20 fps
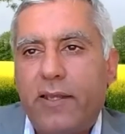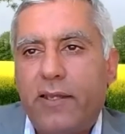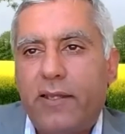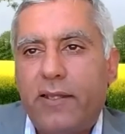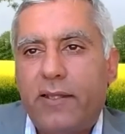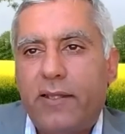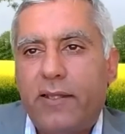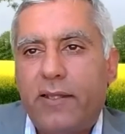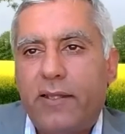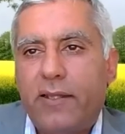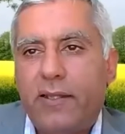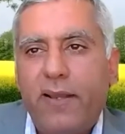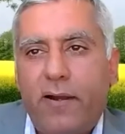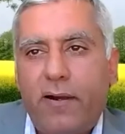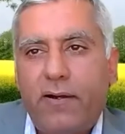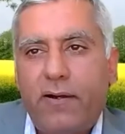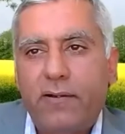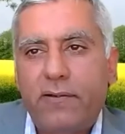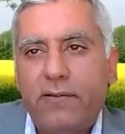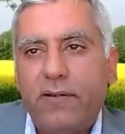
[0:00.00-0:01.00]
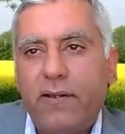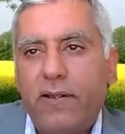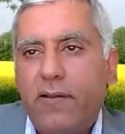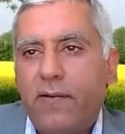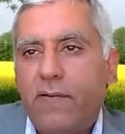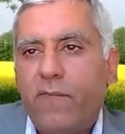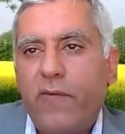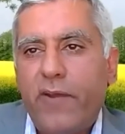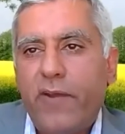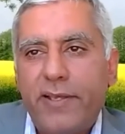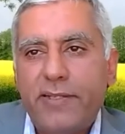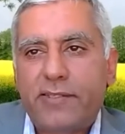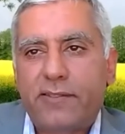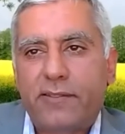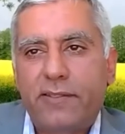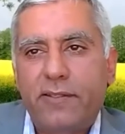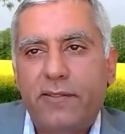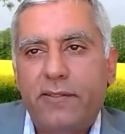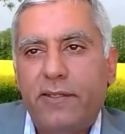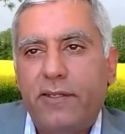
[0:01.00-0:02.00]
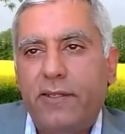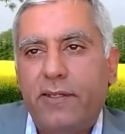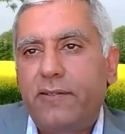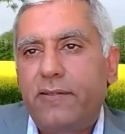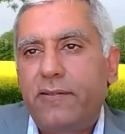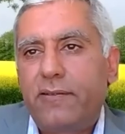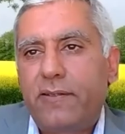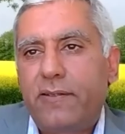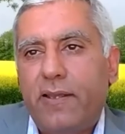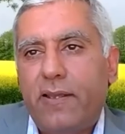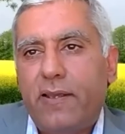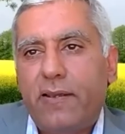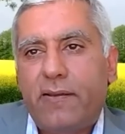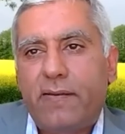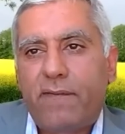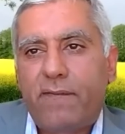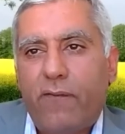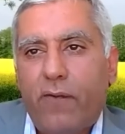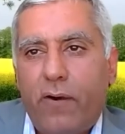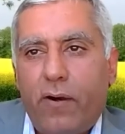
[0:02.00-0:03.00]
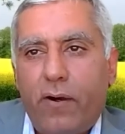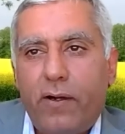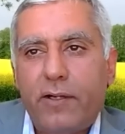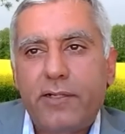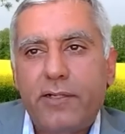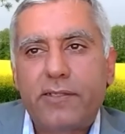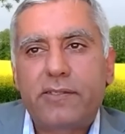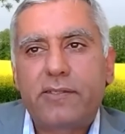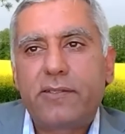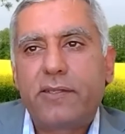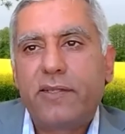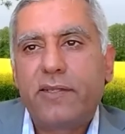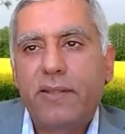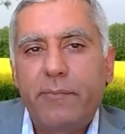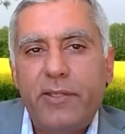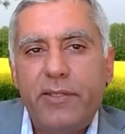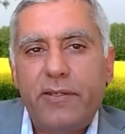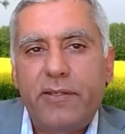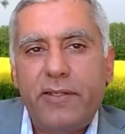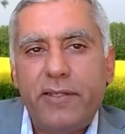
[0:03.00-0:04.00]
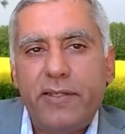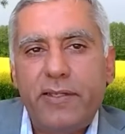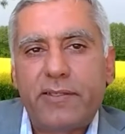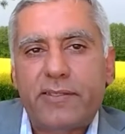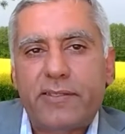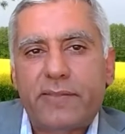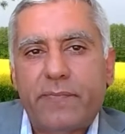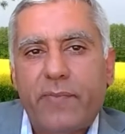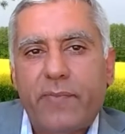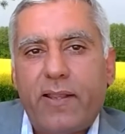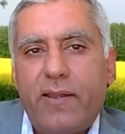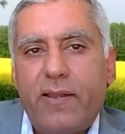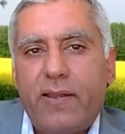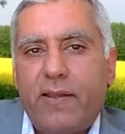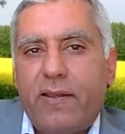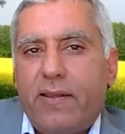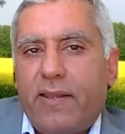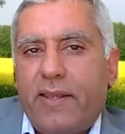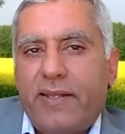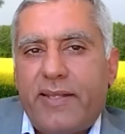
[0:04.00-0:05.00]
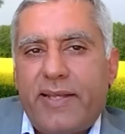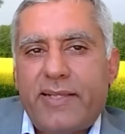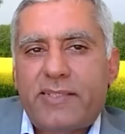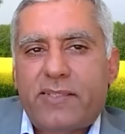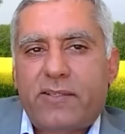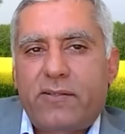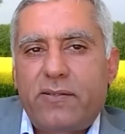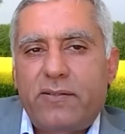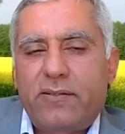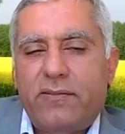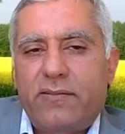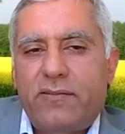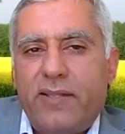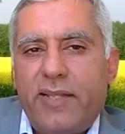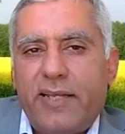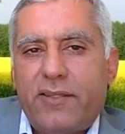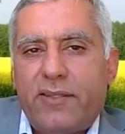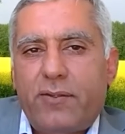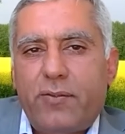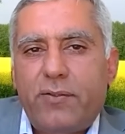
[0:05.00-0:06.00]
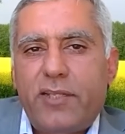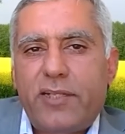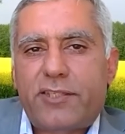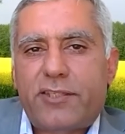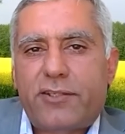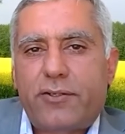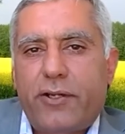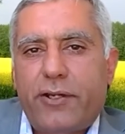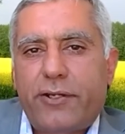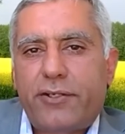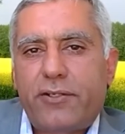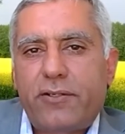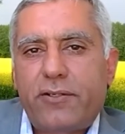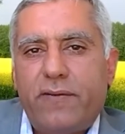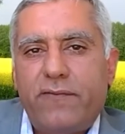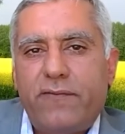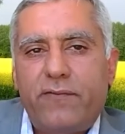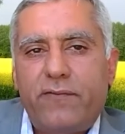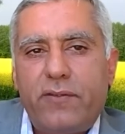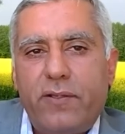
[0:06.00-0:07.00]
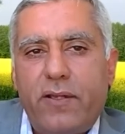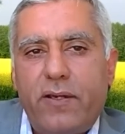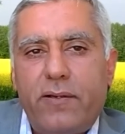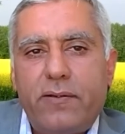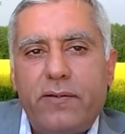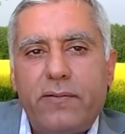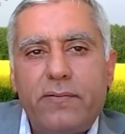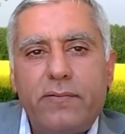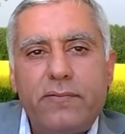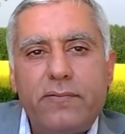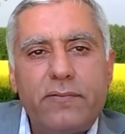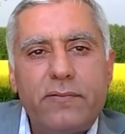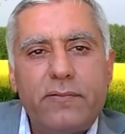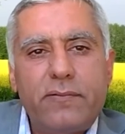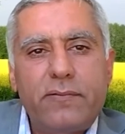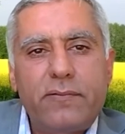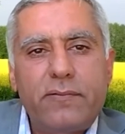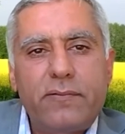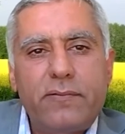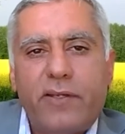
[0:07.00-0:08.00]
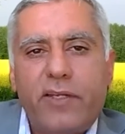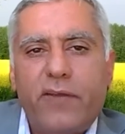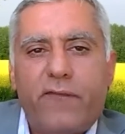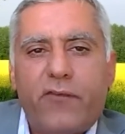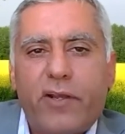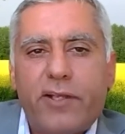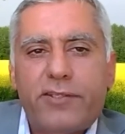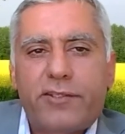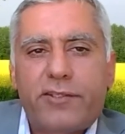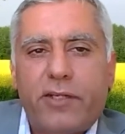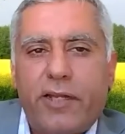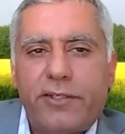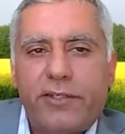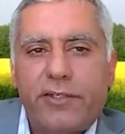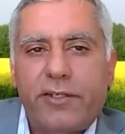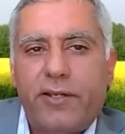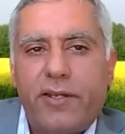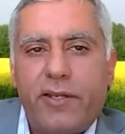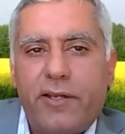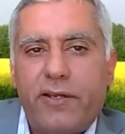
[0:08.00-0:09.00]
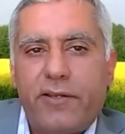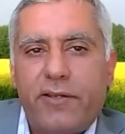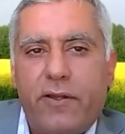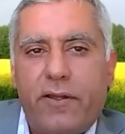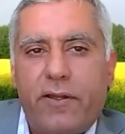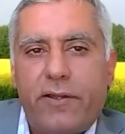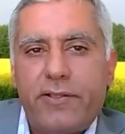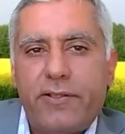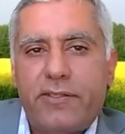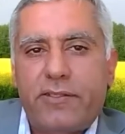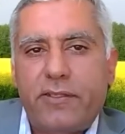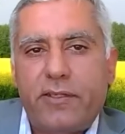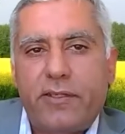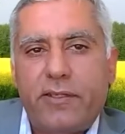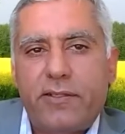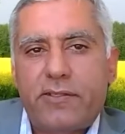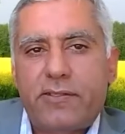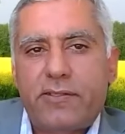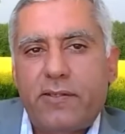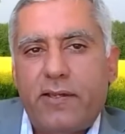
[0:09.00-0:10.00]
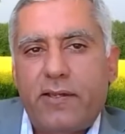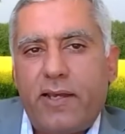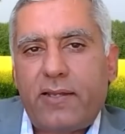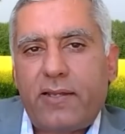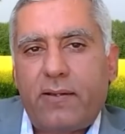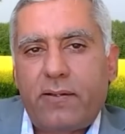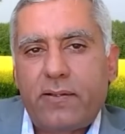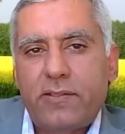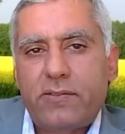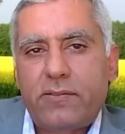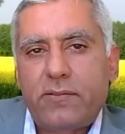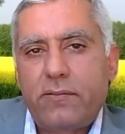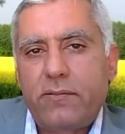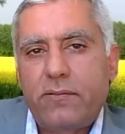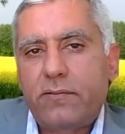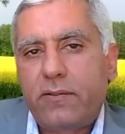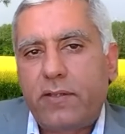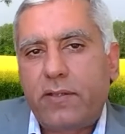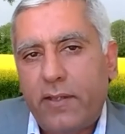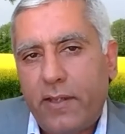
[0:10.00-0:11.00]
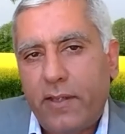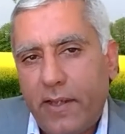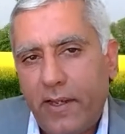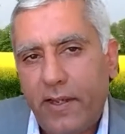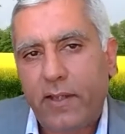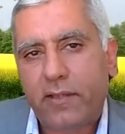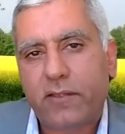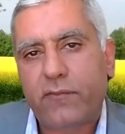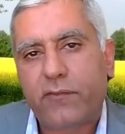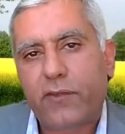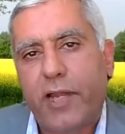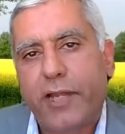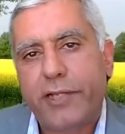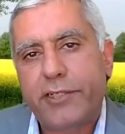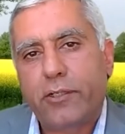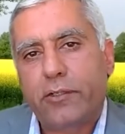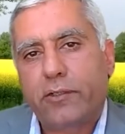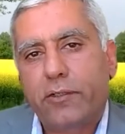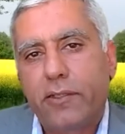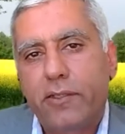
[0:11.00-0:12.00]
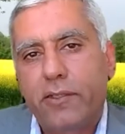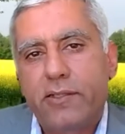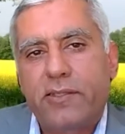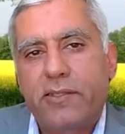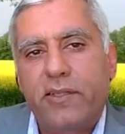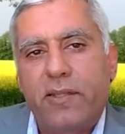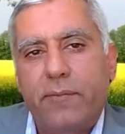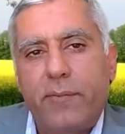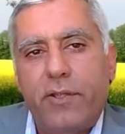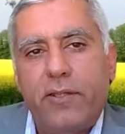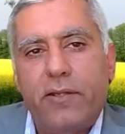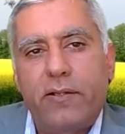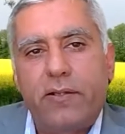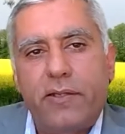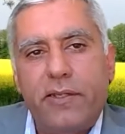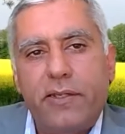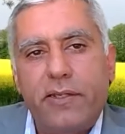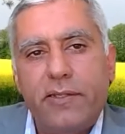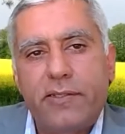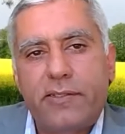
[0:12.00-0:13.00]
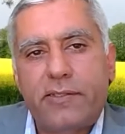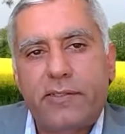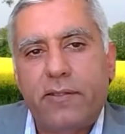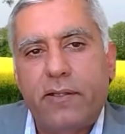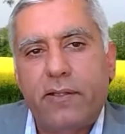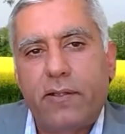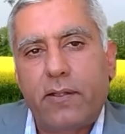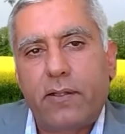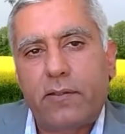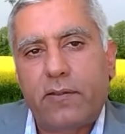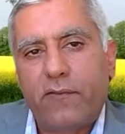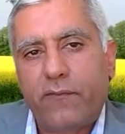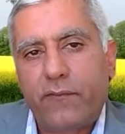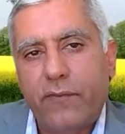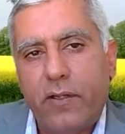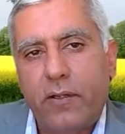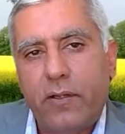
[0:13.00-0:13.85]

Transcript: they are wasted in wars in the Middle East. It has led to destruction of infrastructure here in the United States, and also a lot of casualties in the Middle East. A lot of